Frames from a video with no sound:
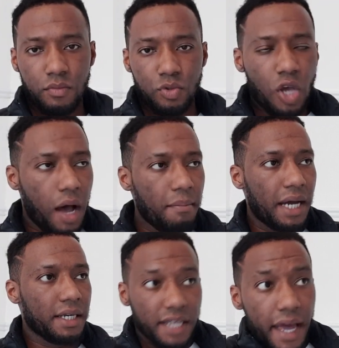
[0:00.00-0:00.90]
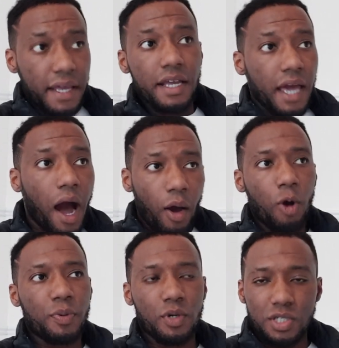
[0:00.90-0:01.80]
Certain man, yeah, yeah, yeah, I'll
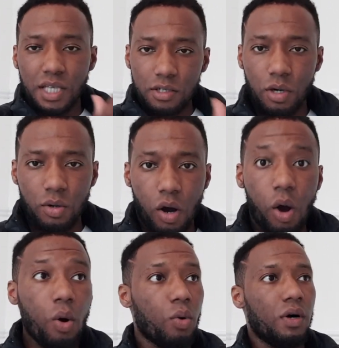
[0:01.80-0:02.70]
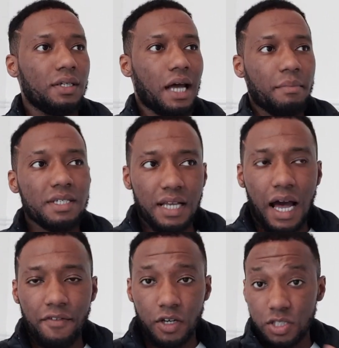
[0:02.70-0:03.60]
help you because they know, oh, that means I
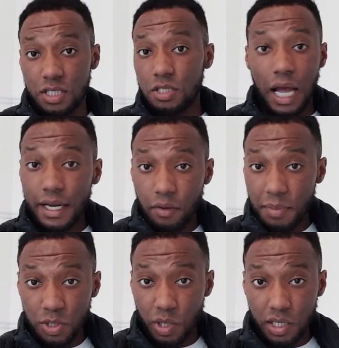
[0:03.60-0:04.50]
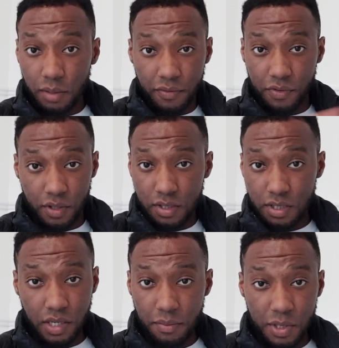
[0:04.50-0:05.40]
have a, because this, i never been to a yard before.
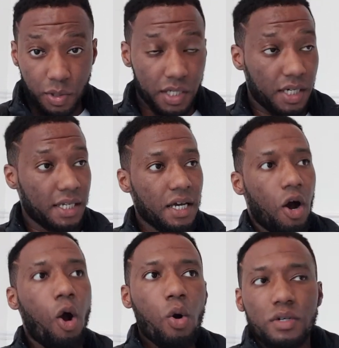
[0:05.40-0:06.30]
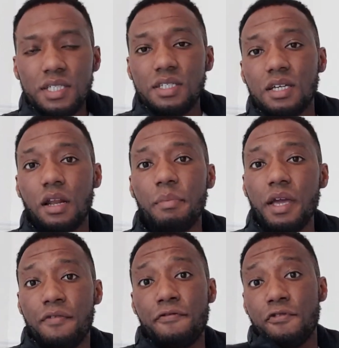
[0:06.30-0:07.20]
Never been to a yard. Oh, this is going to be
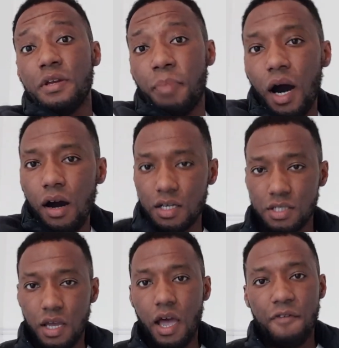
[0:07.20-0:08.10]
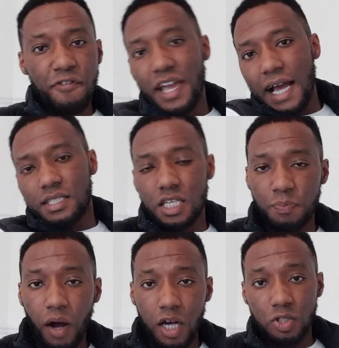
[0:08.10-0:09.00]
a free pass, a free access
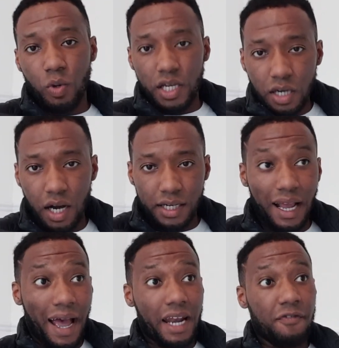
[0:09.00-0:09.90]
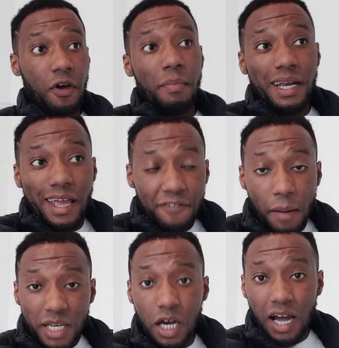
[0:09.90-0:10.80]
pass to her yard. And if I'm, if
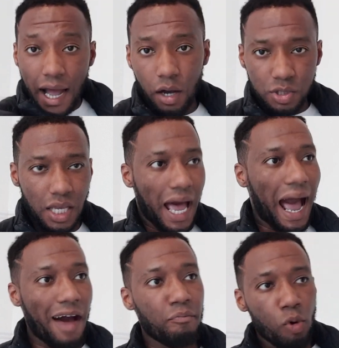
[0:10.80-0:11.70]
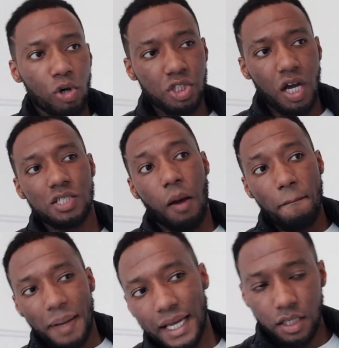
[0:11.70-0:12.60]
I'm in her house, I have more chance
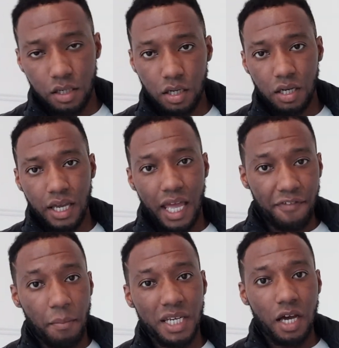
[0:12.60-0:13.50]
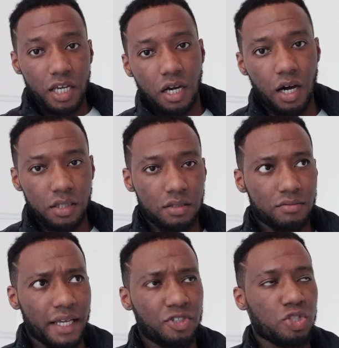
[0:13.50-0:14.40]
of banging her if I'm in her yard
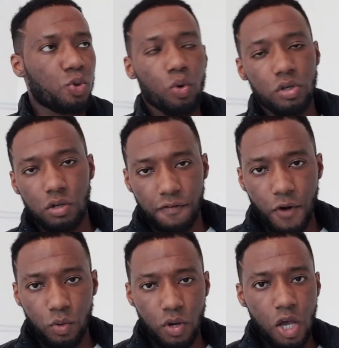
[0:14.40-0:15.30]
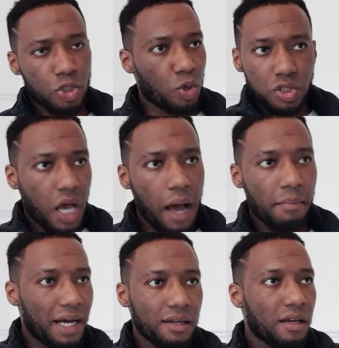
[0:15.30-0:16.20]
than just talking on the phone. So certain
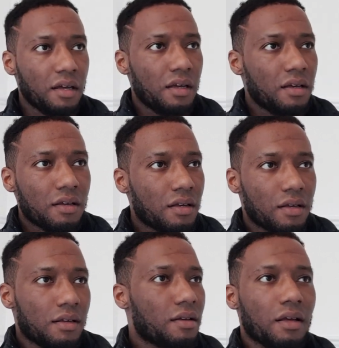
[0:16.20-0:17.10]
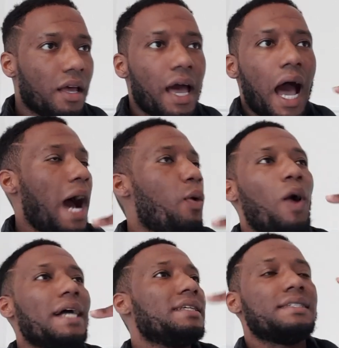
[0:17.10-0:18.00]
man, how,
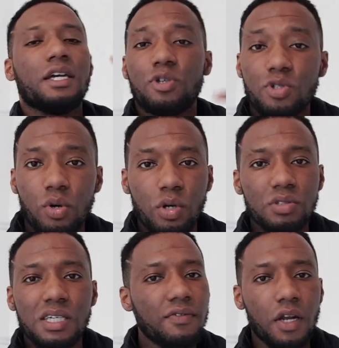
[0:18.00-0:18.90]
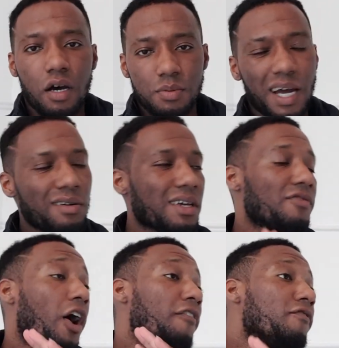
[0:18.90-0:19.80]
why did it take you so long to even ask me? I don't give
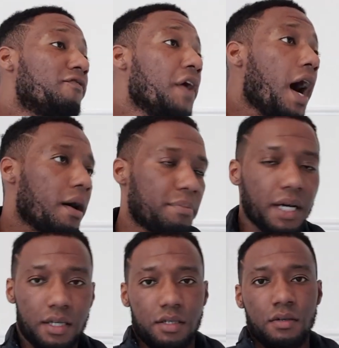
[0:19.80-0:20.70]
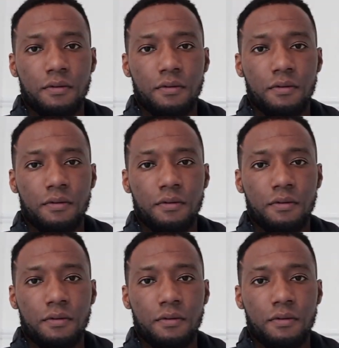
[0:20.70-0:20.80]
a fuck, blood.